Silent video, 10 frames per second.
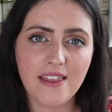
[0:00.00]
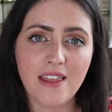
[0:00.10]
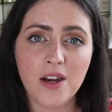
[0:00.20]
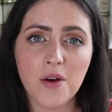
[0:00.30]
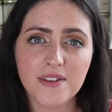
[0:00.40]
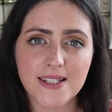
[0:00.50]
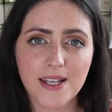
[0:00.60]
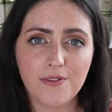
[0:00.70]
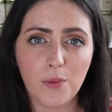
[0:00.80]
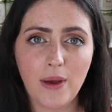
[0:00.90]
And then obviously
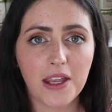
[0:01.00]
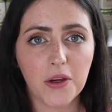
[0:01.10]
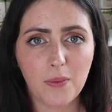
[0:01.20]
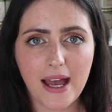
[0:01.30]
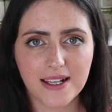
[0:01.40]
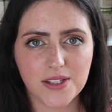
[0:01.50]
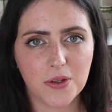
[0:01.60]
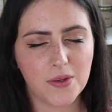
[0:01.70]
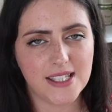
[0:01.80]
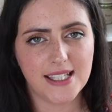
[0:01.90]
for weighing your wax,
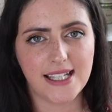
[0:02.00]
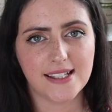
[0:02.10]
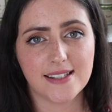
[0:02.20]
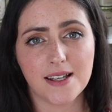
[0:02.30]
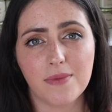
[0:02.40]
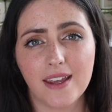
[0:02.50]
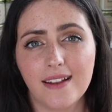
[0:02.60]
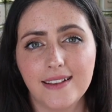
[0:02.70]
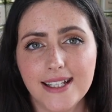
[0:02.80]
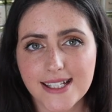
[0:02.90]
you're going to need something
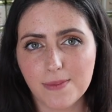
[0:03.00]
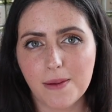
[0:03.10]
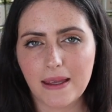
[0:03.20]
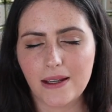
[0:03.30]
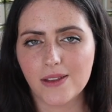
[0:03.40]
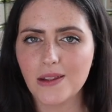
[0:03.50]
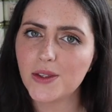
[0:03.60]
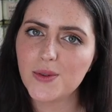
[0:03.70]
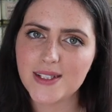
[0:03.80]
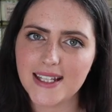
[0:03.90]
a little bit bigger than
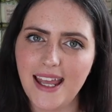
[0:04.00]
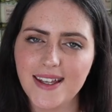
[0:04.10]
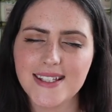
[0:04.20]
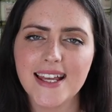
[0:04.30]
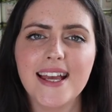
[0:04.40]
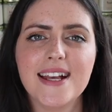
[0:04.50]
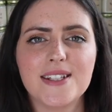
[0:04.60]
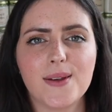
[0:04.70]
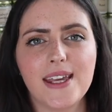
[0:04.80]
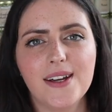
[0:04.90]
those scales.
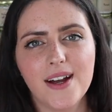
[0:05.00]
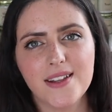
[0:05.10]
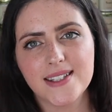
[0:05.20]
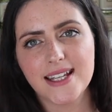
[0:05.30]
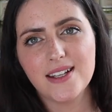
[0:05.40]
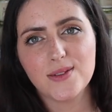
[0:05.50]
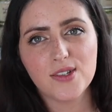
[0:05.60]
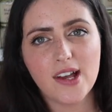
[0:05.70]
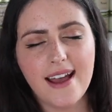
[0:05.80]
So here are the scales which